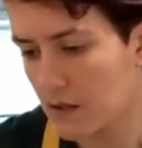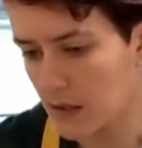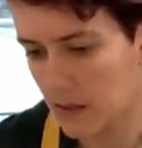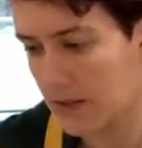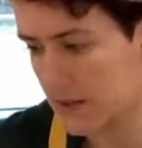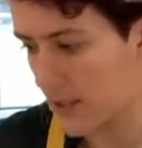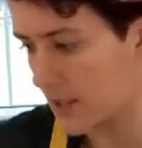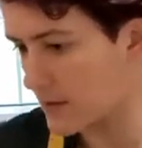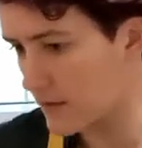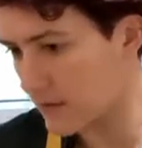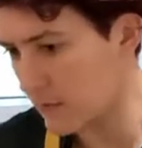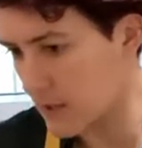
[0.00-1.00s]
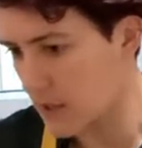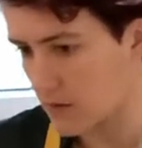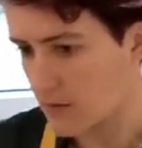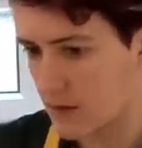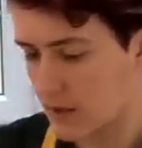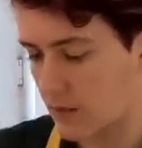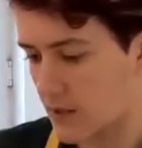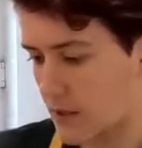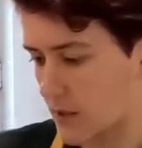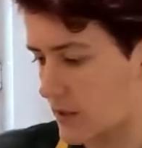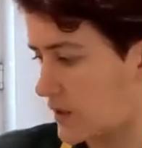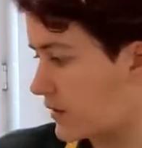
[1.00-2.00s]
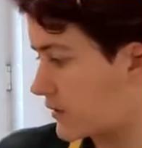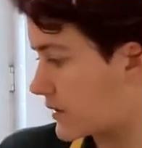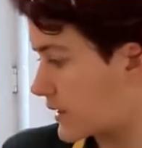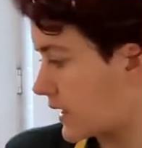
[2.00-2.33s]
in this case, we don't, and we're just going to use